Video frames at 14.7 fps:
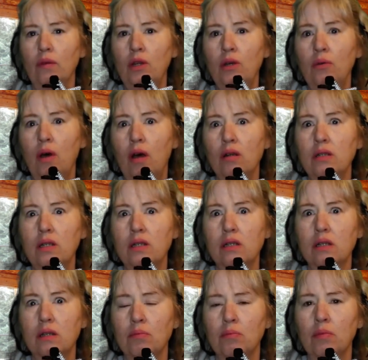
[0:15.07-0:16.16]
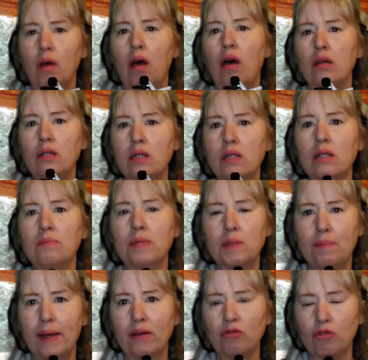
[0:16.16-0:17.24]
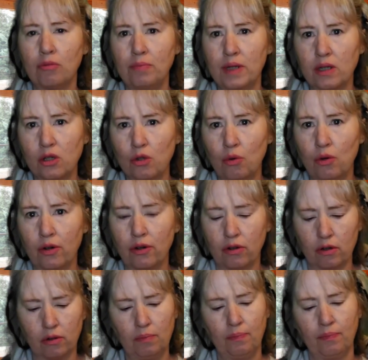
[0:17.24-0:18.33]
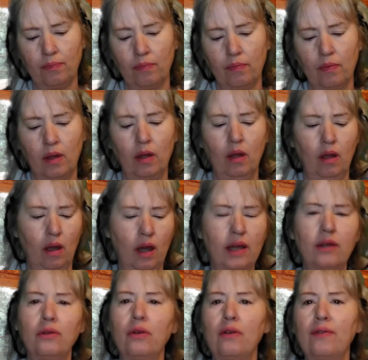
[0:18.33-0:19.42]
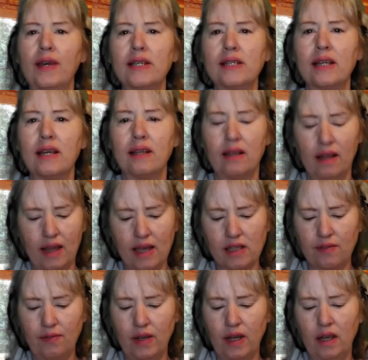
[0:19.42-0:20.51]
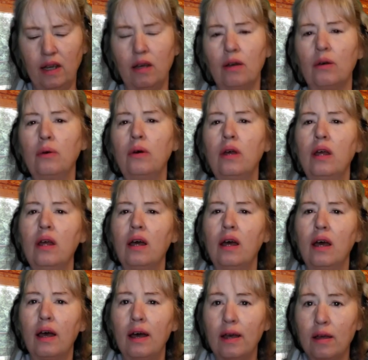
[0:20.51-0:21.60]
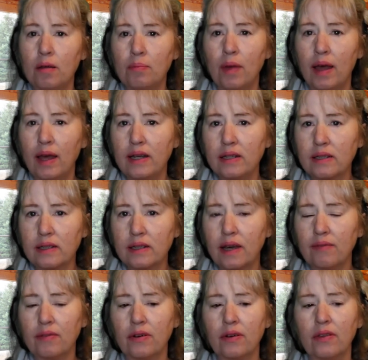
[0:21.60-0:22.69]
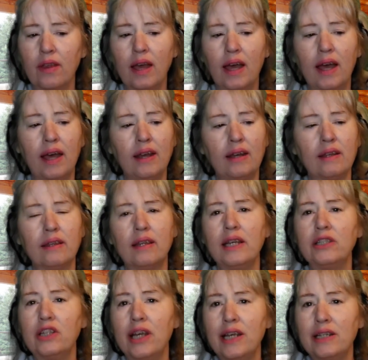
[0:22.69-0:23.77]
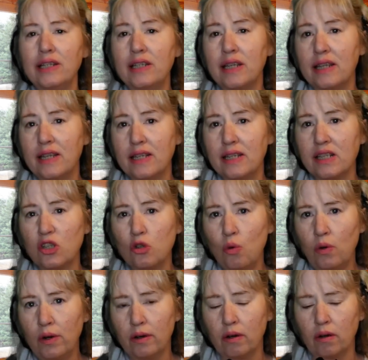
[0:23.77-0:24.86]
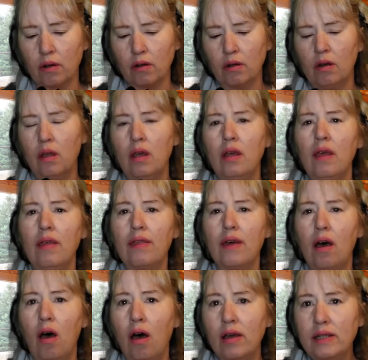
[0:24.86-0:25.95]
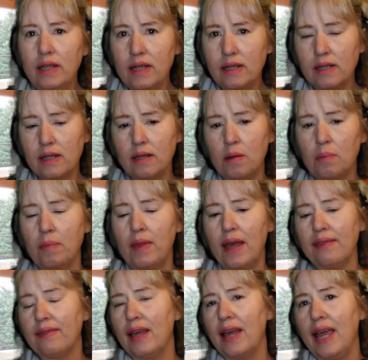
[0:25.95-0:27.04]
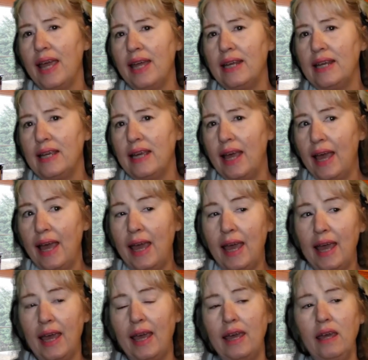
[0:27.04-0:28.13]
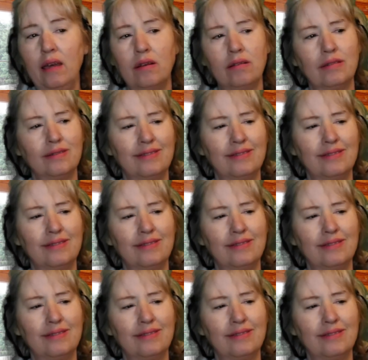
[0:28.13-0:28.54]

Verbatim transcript: new autism, autism spectrum disorder. I don't know if I said in the last video, um, I discovered that they changed the disorder. The autism that the ADA